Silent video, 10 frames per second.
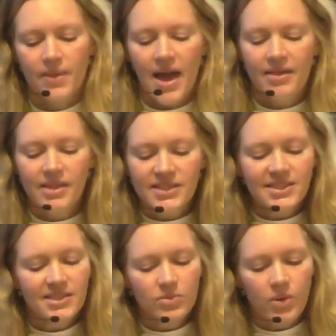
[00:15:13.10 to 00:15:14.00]
And this
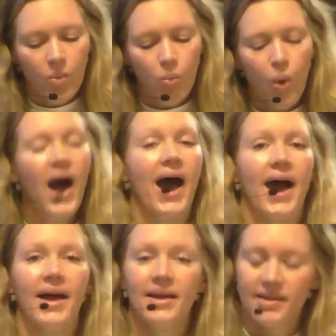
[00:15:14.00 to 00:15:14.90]
is
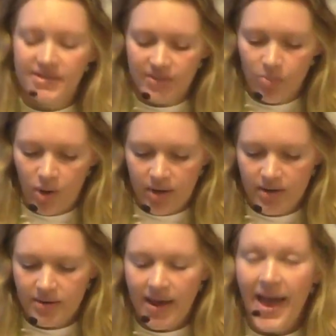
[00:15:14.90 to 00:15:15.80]
why it is
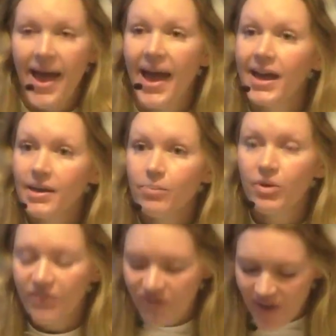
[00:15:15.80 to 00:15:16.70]
important and
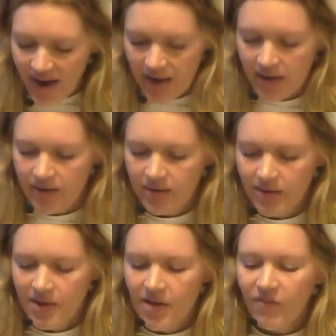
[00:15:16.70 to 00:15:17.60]
prophetic
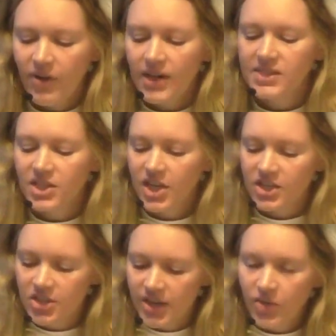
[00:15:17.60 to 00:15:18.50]
for us to
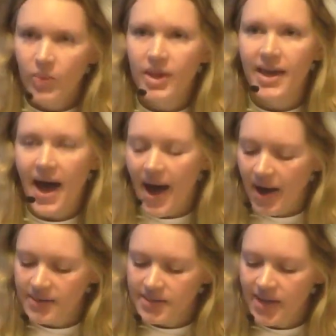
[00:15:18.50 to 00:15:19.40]
continually
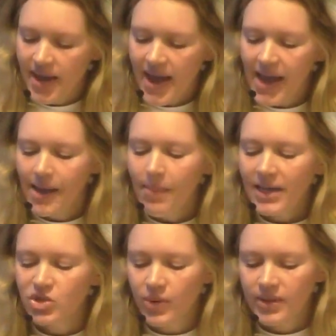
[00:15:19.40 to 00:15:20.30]
ask, am I
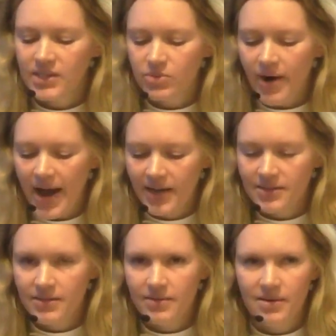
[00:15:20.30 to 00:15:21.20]
doing this
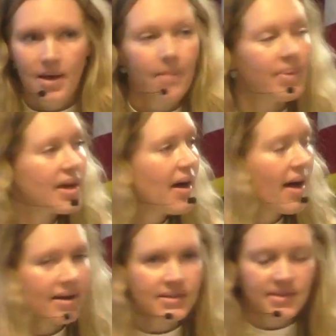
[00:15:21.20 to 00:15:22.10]
right?
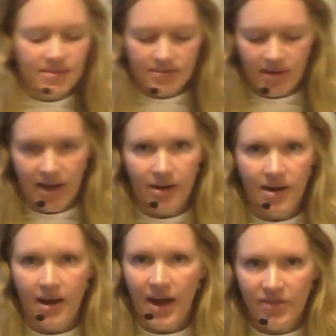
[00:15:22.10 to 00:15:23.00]
Because, and
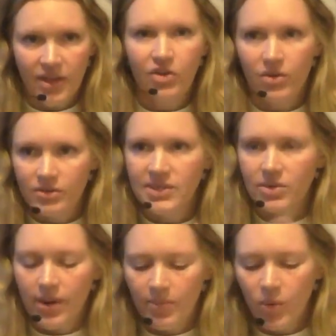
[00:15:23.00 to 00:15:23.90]
I think you'll see
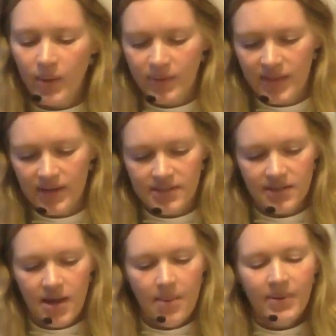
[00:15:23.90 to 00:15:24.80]
where I'm going with this,
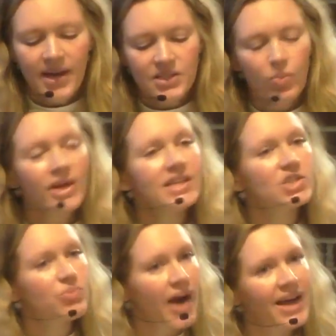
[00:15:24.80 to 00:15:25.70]
because what is
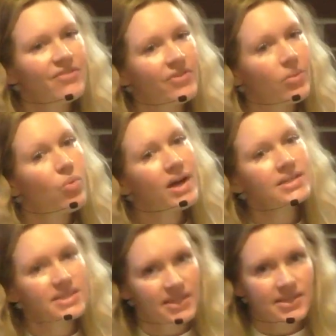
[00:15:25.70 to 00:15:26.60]
right for one
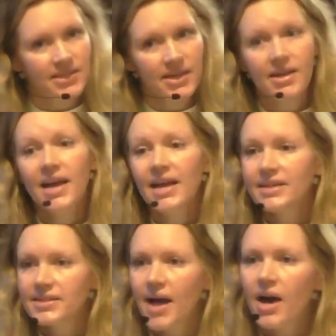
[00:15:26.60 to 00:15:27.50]
season
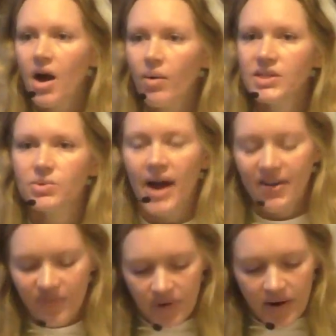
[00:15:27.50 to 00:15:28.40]
is not always right
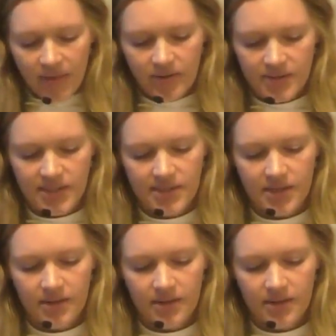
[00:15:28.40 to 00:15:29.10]
for another season.